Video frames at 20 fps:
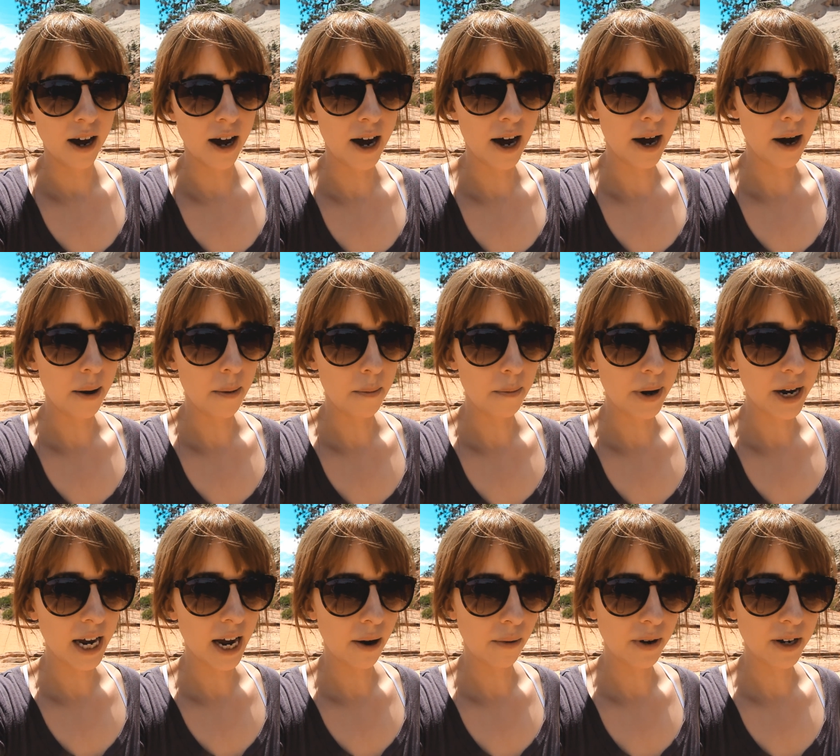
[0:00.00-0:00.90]

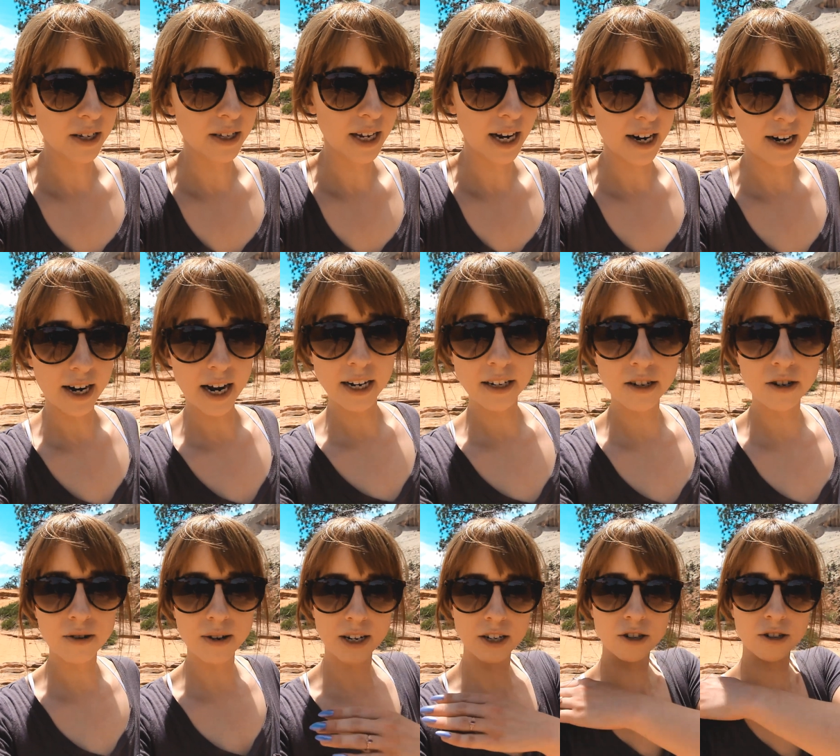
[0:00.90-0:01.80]
But yeah, we decided not
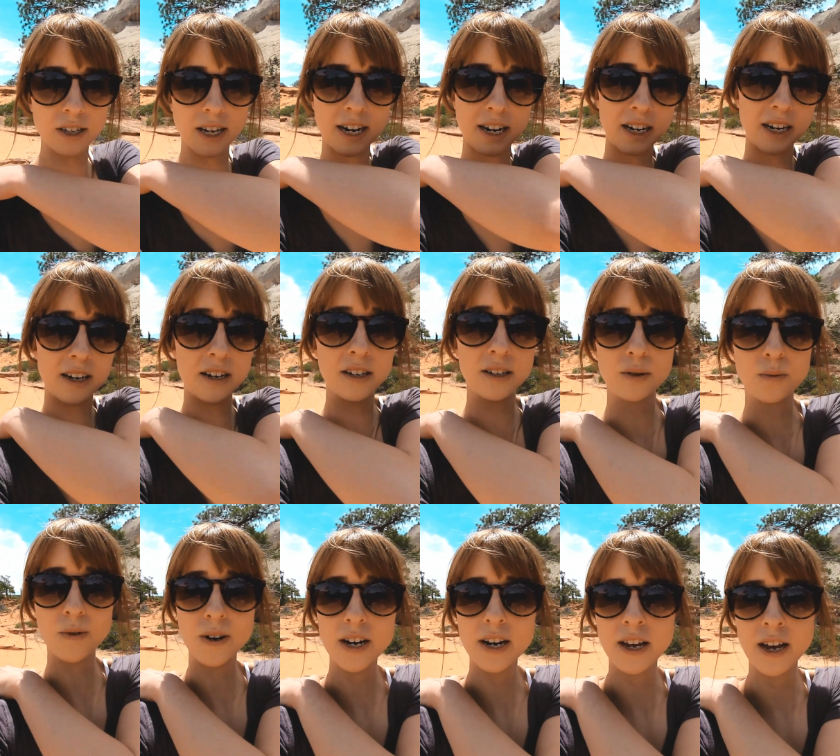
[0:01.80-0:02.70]
to do Angel's Landing
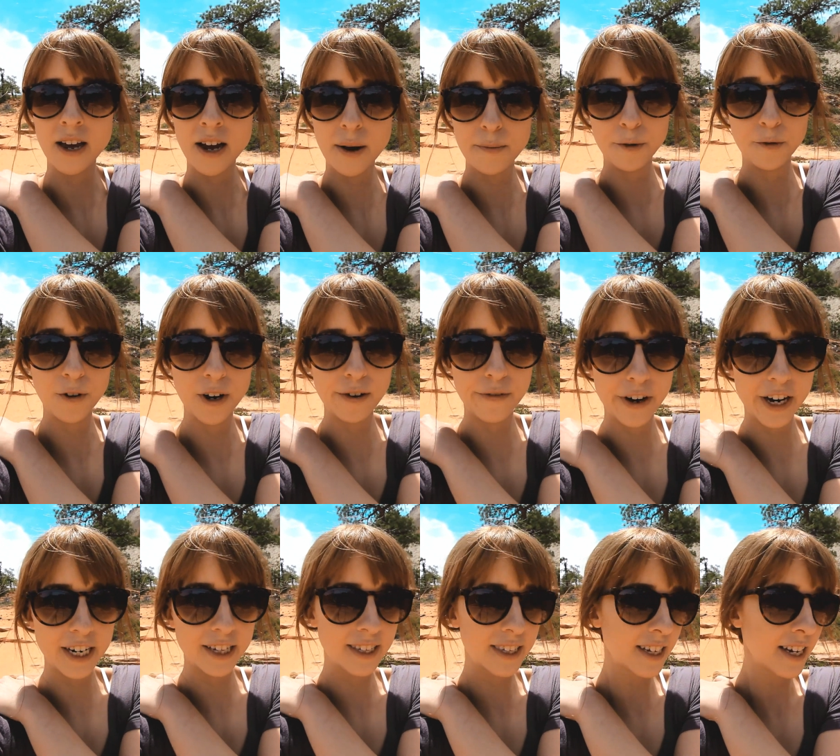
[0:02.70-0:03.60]
because 1, I'm afraid of
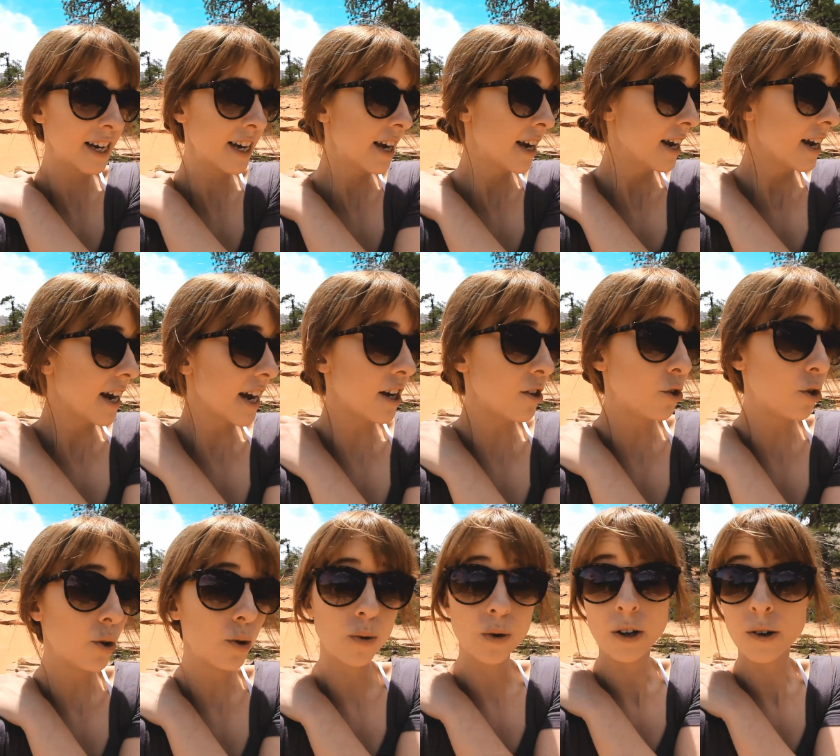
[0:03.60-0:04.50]
heights, and
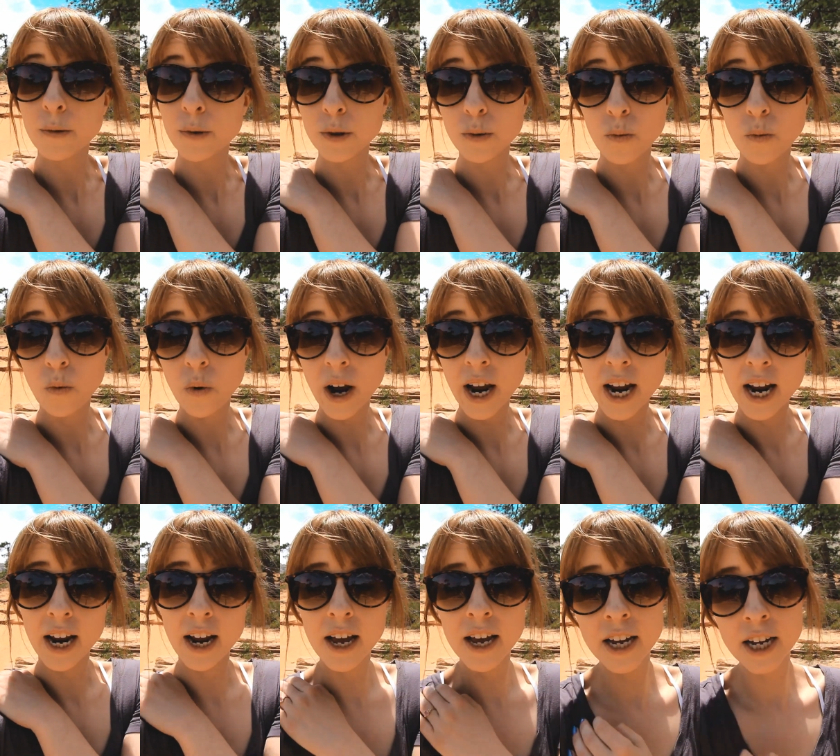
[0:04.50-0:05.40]
2, it was
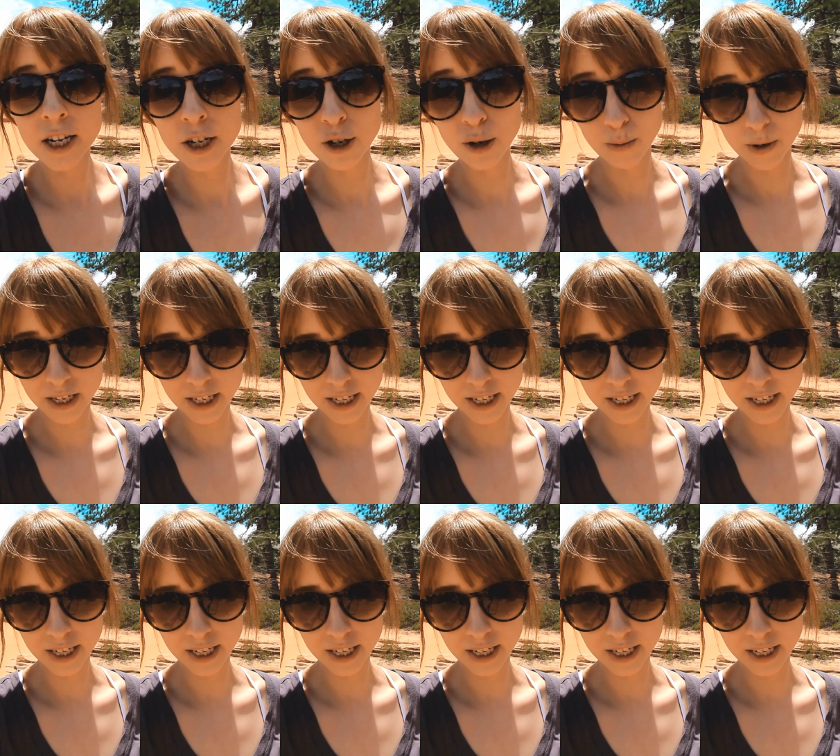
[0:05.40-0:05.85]
way too